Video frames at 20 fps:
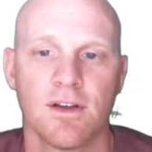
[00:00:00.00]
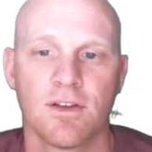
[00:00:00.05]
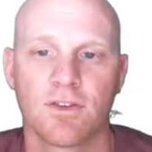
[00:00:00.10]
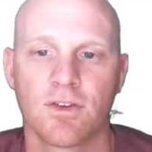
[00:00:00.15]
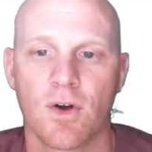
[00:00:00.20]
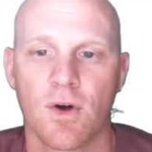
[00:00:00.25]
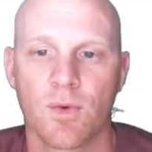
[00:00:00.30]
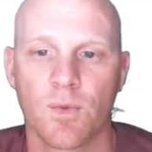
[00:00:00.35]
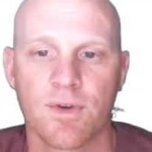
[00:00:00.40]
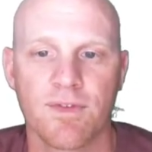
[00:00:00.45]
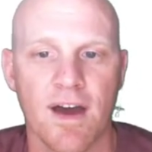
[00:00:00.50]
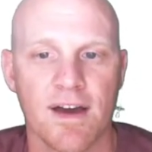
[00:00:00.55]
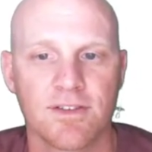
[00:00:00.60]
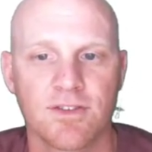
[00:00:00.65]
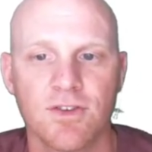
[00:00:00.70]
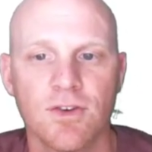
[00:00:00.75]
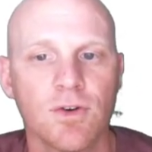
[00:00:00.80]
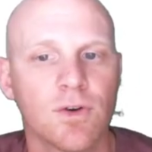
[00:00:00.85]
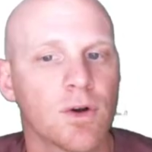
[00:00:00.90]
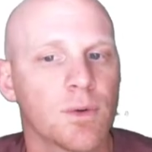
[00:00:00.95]
So, and we've
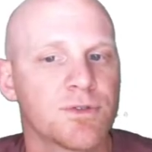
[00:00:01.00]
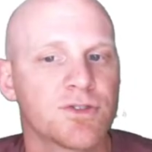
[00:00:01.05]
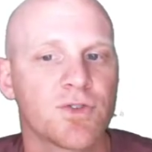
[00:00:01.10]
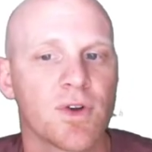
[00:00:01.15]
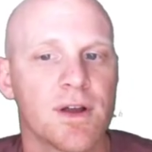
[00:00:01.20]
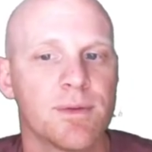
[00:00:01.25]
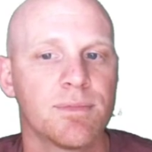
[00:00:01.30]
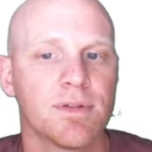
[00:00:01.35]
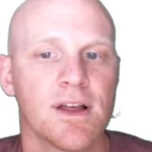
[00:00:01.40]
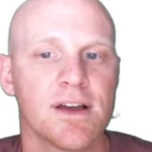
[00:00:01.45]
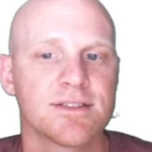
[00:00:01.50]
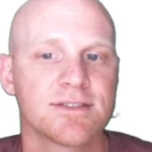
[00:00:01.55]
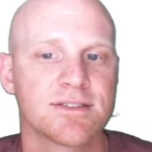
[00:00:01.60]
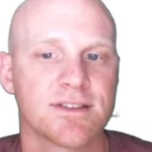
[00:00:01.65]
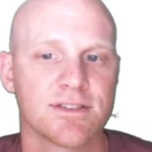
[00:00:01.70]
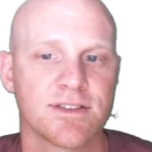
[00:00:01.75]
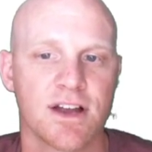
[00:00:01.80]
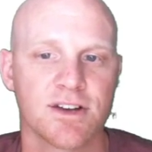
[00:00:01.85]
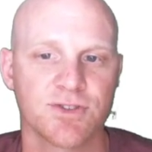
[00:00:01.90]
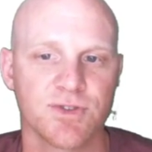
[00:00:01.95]
had two groups trade
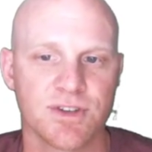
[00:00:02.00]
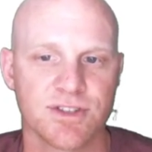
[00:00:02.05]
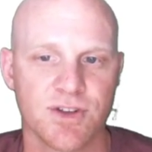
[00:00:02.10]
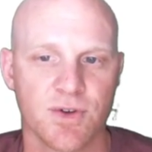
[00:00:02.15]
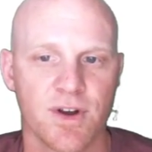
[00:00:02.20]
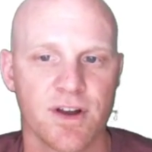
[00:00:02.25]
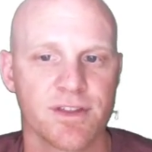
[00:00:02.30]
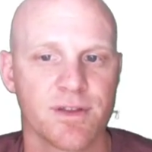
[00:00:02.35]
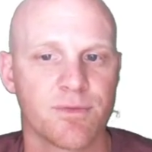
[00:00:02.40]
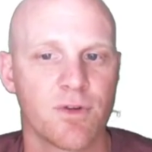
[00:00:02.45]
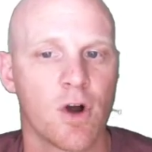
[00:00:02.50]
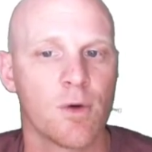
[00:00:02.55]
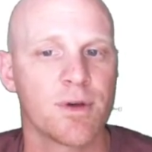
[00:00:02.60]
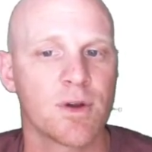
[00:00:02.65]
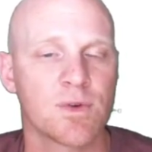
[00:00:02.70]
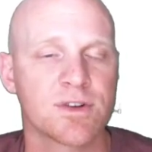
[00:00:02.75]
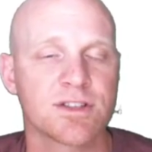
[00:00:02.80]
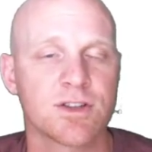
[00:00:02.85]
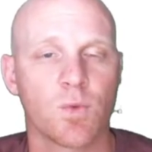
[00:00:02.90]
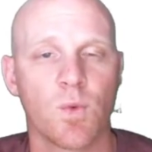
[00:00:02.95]
places essentially. So here the
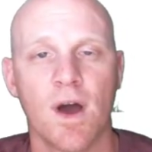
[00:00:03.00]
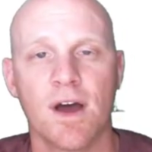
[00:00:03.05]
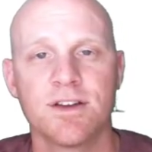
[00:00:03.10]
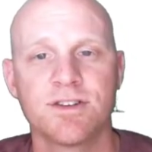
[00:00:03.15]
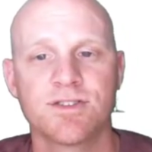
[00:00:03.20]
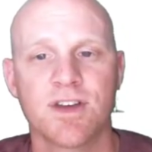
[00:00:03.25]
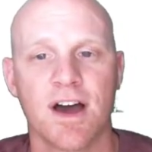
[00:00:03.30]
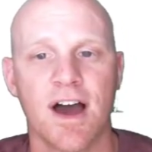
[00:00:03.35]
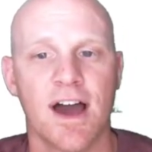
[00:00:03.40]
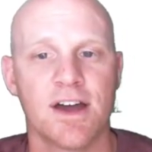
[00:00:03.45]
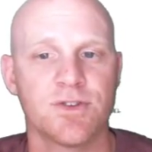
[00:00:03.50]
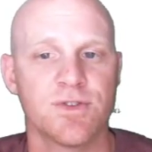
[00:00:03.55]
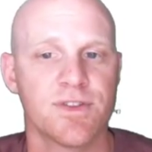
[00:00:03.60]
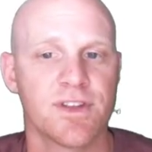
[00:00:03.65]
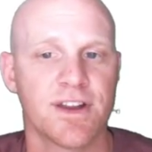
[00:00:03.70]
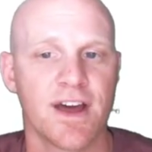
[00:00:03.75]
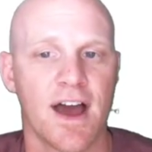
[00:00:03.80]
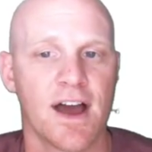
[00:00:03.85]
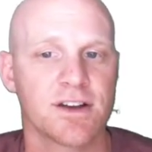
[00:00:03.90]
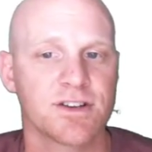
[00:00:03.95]
bromine was the wedge, the
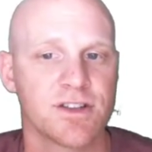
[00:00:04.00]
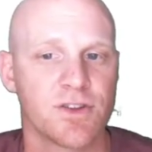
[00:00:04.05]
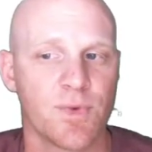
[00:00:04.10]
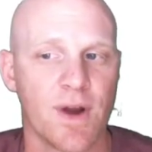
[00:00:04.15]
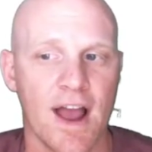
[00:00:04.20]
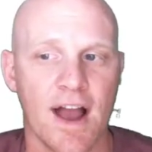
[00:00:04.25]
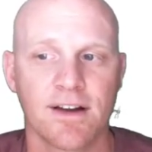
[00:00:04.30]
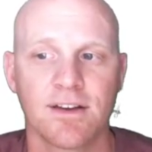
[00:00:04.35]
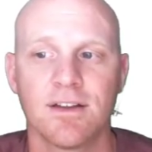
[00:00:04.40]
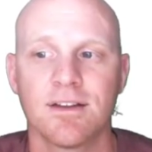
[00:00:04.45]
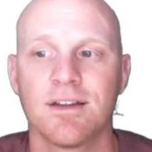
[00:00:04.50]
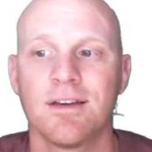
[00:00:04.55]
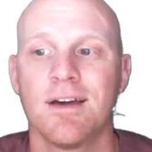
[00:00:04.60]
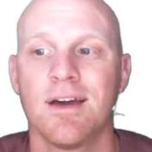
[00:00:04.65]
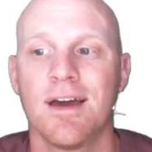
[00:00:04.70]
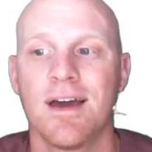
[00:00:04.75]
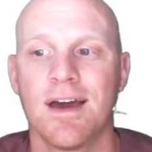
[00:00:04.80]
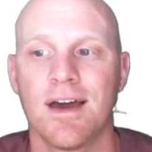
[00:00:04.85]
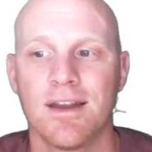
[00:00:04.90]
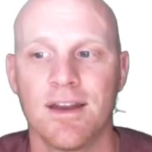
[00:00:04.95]
hydrogen, the dash, and the reactant,
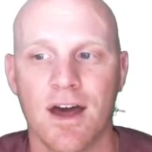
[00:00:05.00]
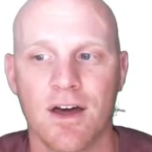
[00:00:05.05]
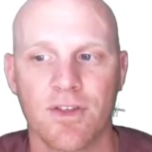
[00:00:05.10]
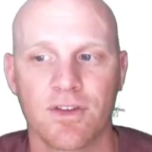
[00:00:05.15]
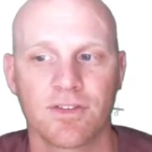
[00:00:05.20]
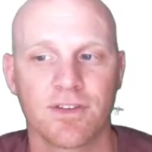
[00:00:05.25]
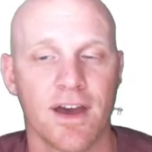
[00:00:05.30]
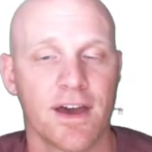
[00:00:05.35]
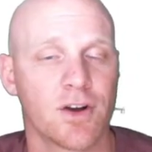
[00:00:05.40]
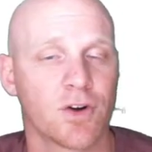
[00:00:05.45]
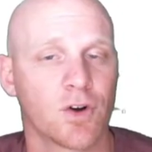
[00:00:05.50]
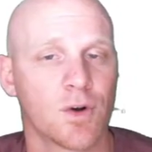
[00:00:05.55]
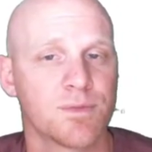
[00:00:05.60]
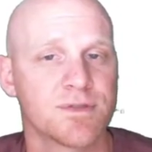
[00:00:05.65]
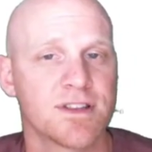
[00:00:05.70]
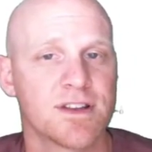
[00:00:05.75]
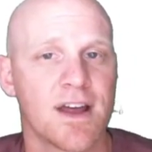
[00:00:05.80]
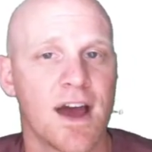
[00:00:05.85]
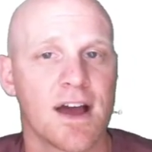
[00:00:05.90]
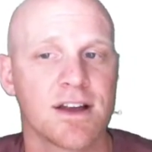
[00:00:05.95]
and now the cyano
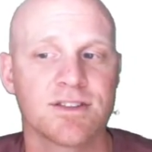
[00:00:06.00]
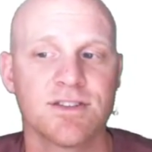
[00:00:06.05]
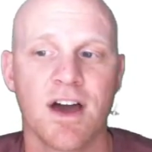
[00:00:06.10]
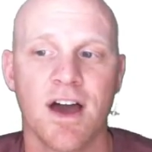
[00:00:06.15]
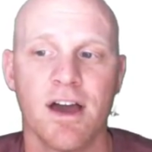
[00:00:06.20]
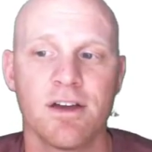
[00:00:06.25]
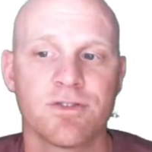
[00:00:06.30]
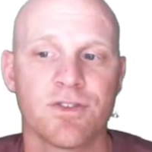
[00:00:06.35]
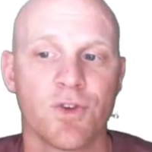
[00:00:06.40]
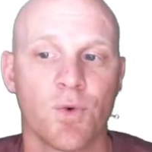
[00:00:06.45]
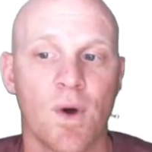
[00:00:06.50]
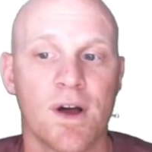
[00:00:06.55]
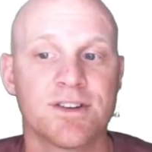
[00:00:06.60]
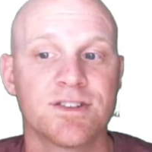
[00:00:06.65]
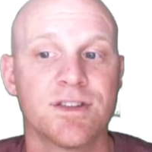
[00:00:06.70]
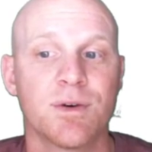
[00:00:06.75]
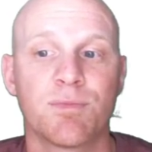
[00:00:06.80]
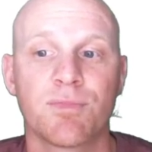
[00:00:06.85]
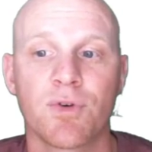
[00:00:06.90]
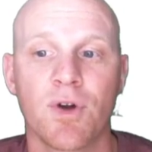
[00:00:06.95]
group's the dash, and the hydrogen, the
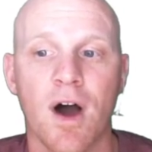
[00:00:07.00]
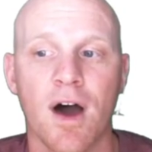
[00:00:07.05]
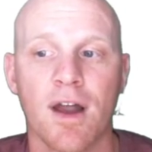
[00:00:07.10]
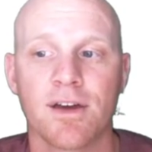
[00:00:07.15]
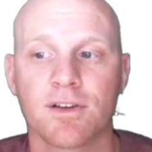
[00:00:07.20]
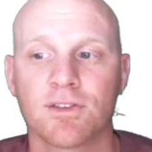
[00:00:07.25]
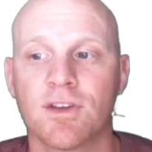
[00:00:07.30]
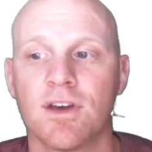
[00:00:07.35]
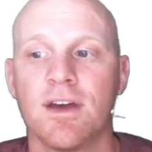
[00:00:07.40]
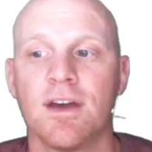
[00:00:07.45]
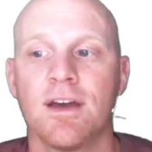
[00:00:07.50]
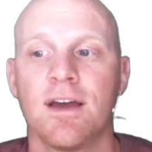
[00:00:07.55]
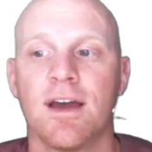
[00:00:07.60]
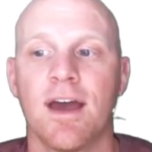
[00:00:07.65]
wedge, and the product.